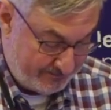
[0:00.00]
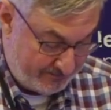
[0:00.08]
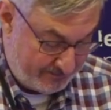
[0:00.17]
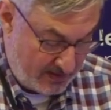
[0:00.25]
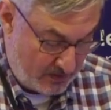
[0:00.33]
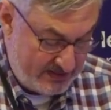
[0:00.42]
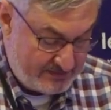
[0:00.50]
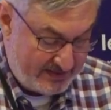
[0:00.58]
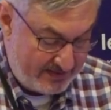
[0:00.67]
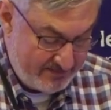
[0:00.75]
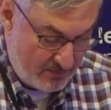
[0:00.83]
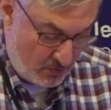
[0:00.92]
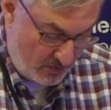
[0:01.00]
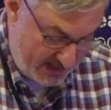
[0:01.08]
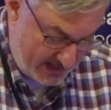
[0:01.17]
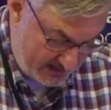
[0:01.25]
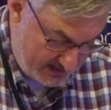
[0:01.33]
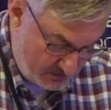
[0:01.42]
We spent more
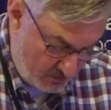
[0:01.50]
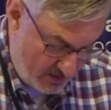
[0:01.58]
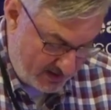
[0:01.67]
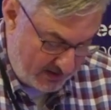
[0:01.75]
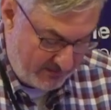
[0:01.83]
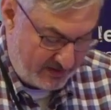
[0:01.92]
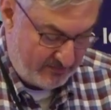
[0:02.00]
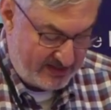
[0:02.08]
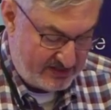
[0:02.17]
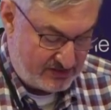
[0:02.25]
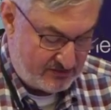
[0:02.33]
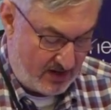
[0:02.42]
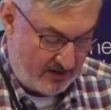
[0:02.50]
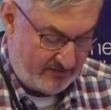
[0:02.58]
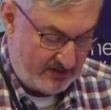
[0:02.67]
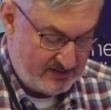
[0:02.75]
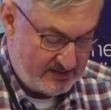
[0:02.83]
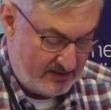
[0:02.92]
years working with the Registrar of
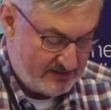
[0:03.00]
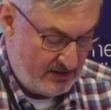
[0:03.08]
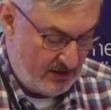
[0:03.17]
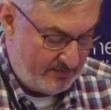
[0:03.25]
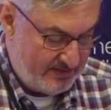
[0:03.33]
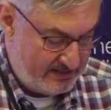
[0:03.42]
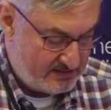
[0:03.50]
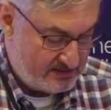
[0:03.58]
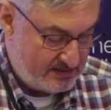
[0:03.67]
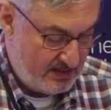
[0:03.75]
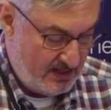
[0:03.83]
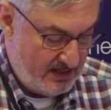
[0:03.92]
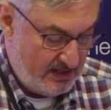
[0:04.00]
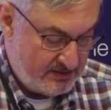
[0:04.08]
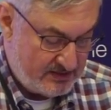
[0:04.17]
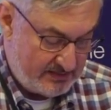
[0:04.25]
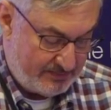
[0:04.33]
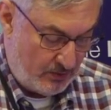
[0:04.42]
Consultant Lobbyists to
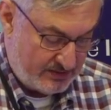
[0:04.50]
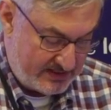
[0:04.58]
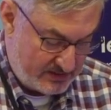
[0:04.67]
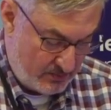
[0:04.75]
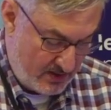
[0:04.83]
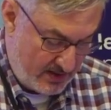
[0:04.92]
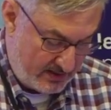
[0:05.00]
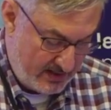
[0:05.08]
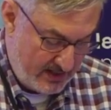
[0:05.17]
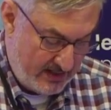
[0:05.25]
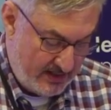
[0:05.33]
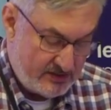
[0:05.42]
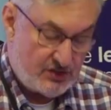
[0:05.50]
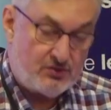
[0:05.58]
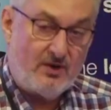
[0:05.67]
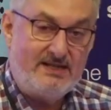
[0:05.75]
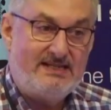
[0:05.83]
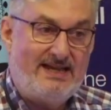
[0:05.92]
support his work to try
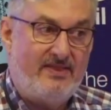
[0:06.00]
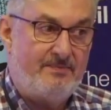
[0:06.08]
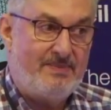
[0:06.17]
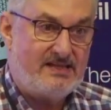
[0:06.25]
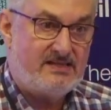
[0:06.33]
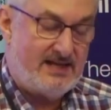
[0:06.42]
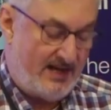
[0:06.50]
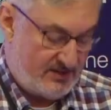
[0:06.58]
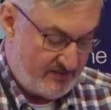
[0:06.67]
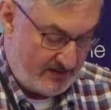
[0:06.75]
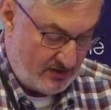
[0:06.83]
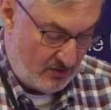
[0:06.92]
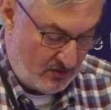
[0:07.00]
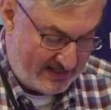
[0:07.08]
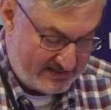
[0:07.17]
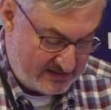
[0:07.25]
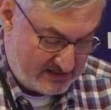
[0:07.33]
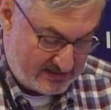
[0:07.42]
to get the best out of the law as
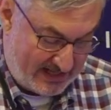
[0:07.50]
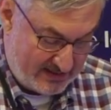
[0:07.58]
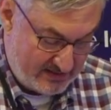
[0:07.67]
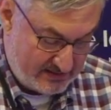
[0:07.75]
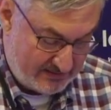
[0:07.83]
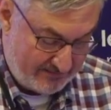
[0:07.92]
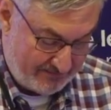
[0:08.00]
it stands.